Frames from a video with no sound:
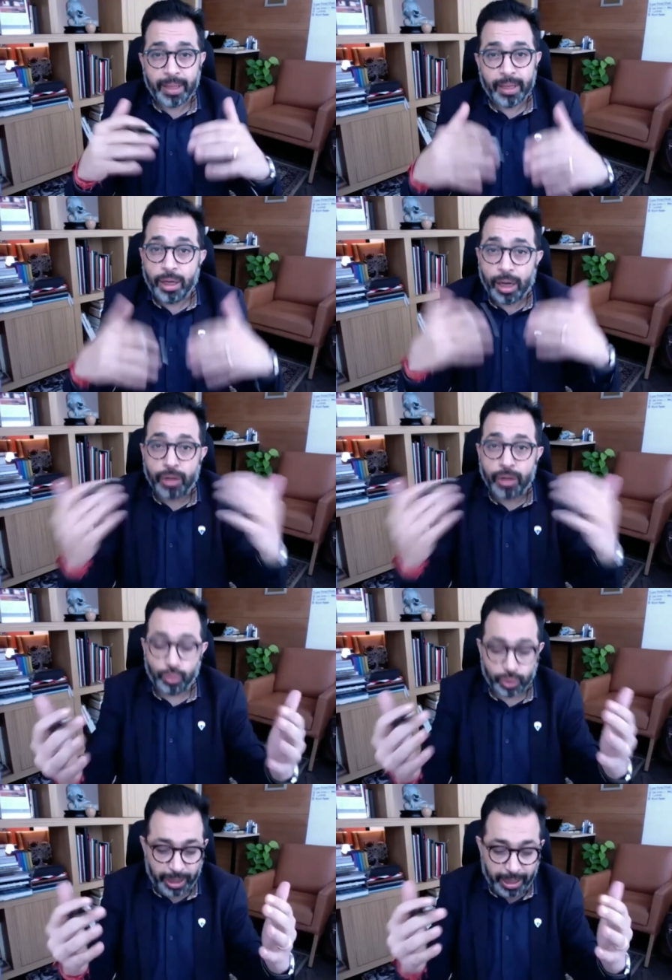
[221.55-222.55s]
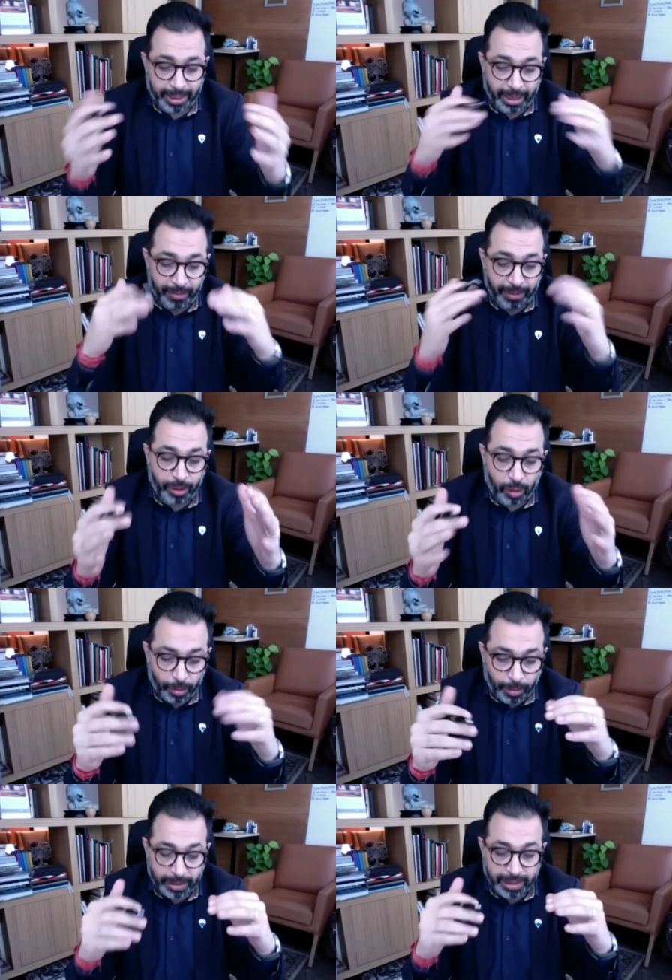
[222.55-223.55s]
uh, to scale that. And we'll talk
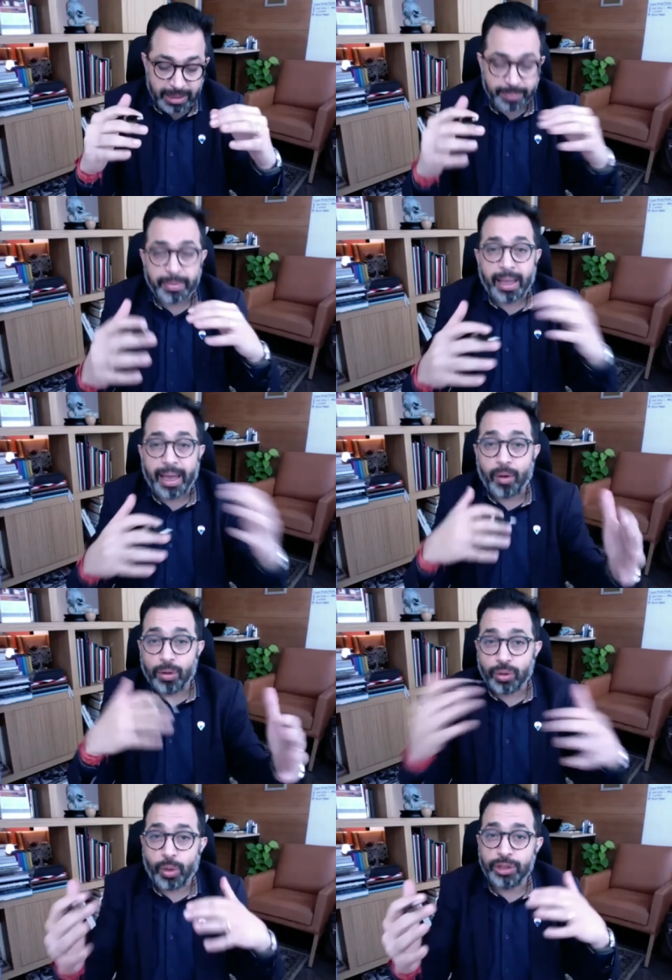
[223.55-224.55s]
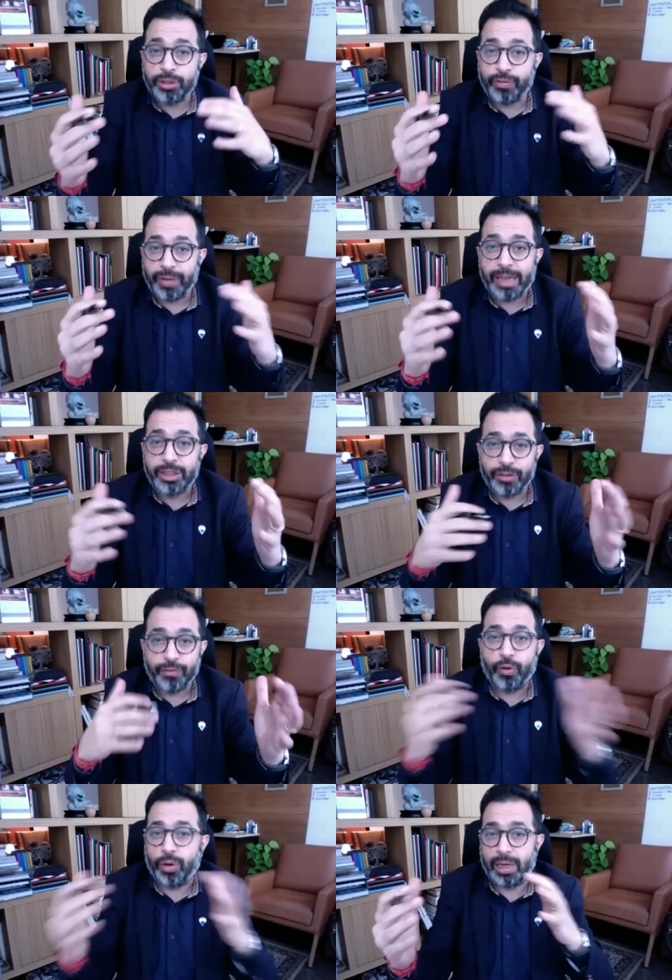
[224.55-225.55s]
about this. And also, what is your financial
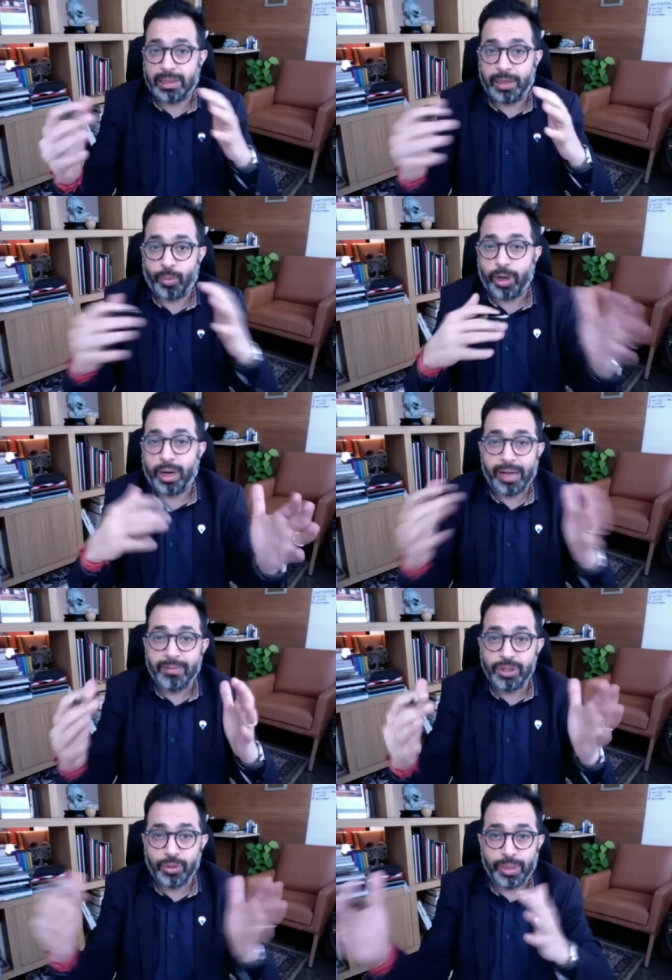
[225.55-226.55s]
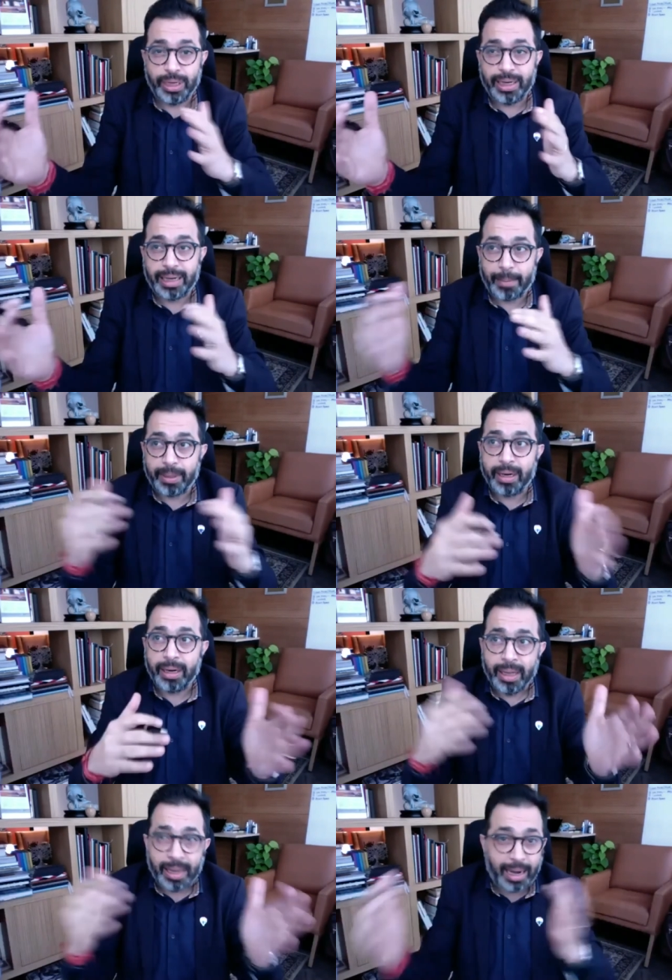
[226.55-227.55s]
forecast? At what levels you need capital
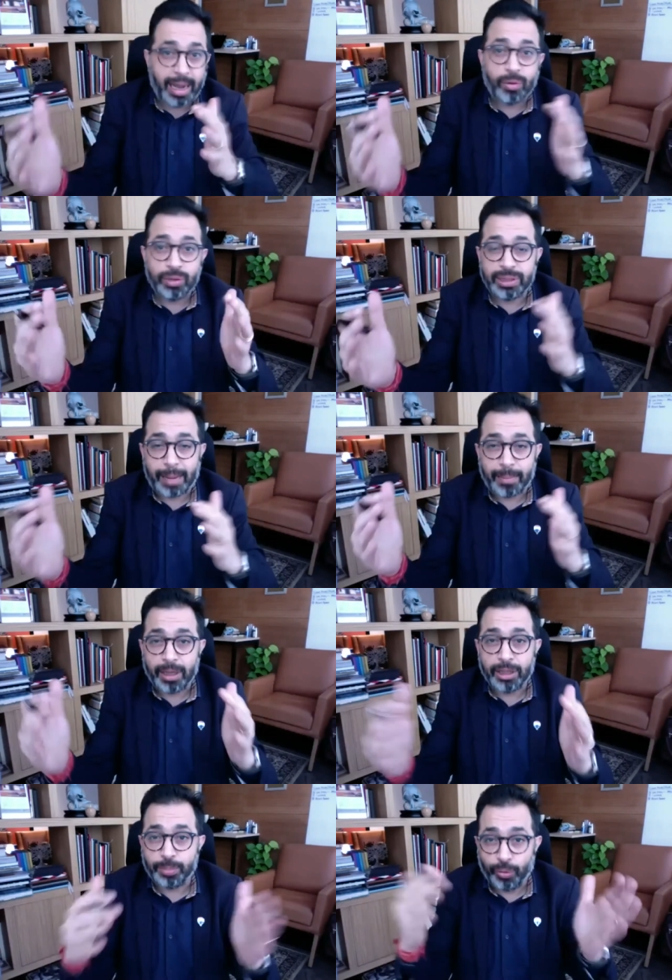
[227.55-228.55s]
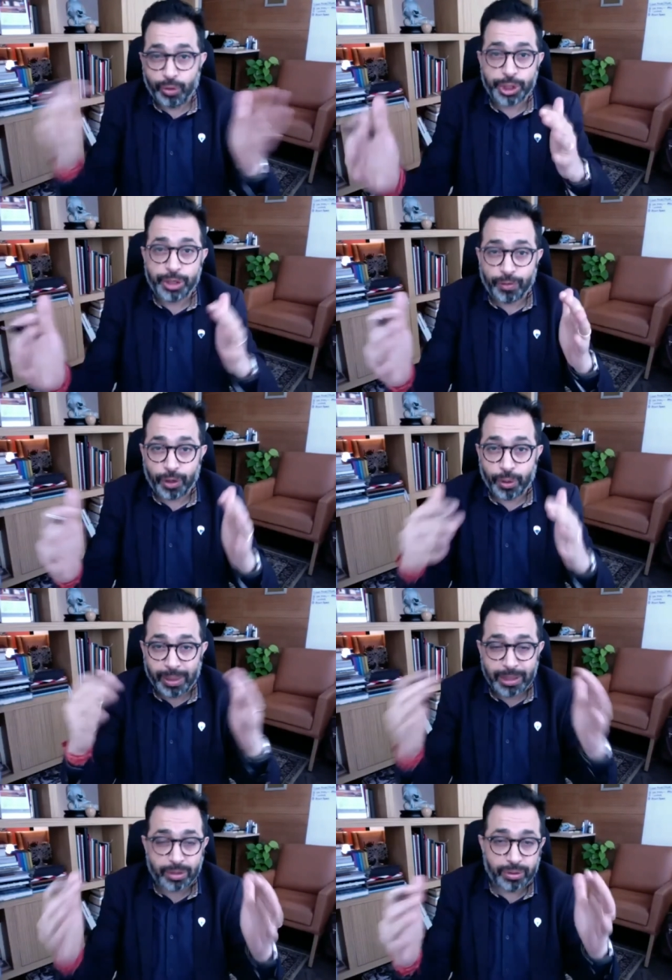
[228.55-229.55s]
and how this capital is provisioned for you
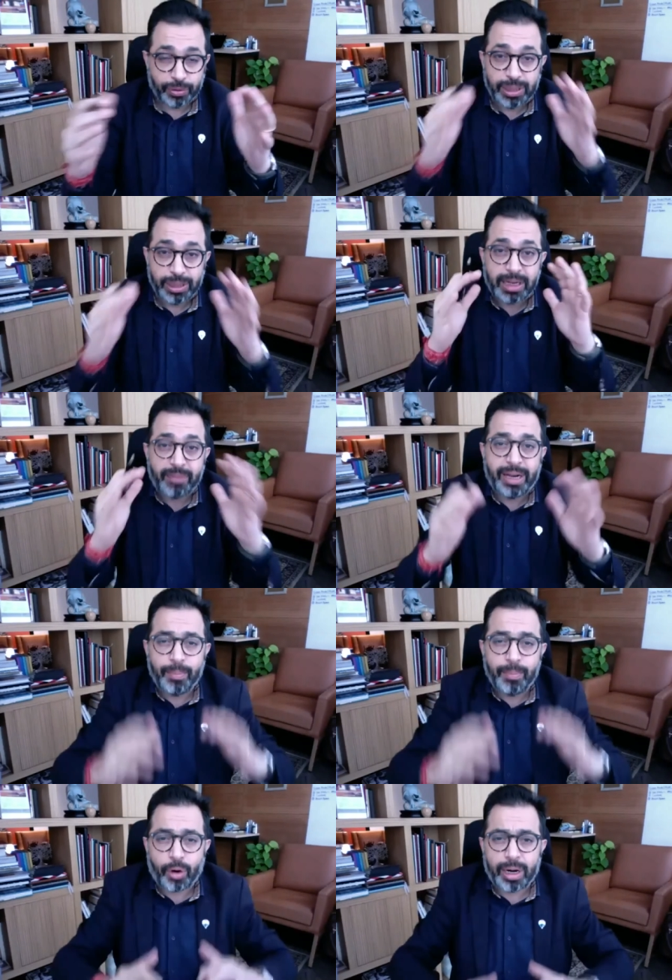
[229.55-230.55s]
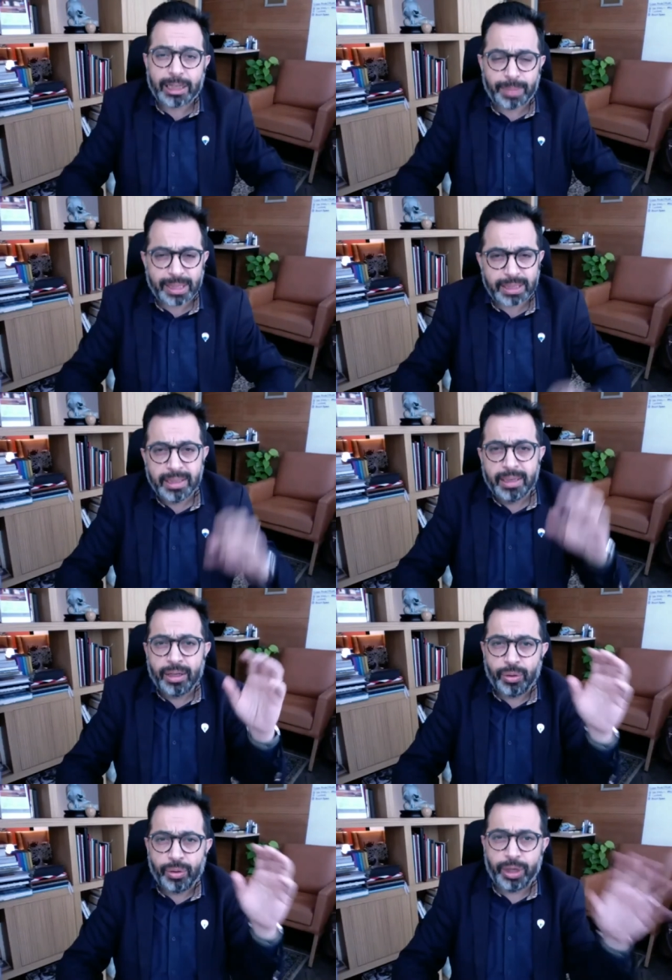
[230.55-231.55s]
and so forth. These are very important aspects.
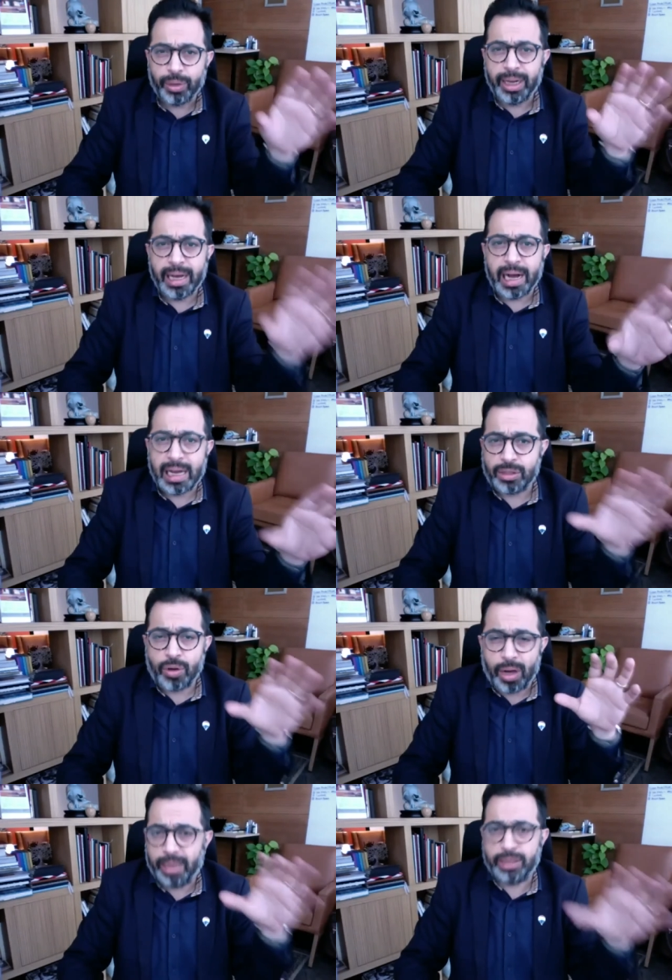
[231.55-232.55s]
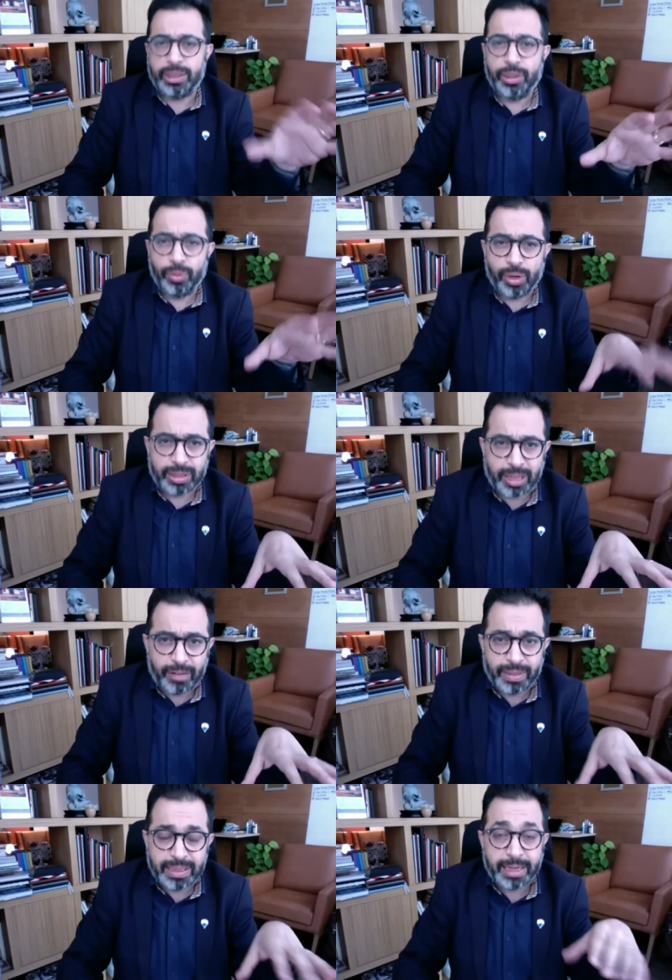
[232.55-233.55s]
You need to really ask honestly to yourself
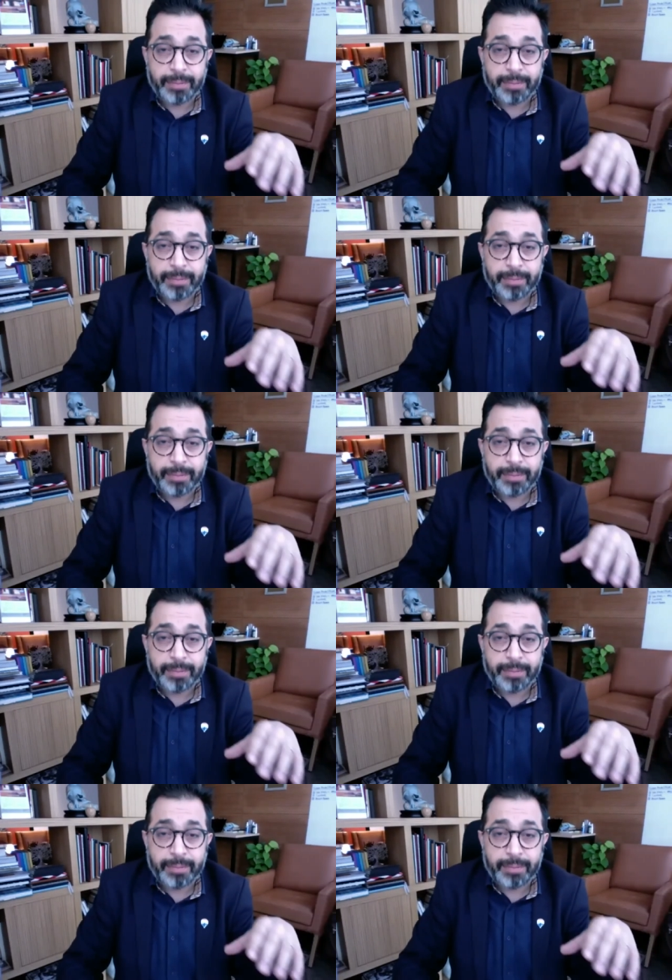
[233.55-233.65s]
and say,